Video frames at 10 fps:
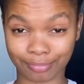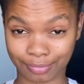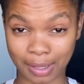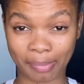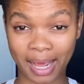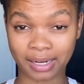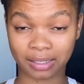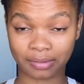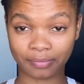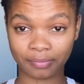the bladder,
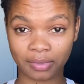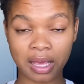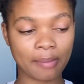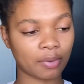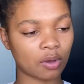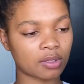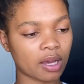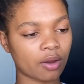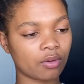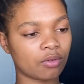because
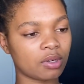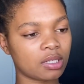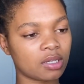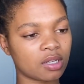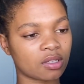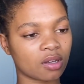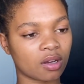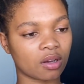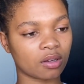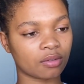our ureters are,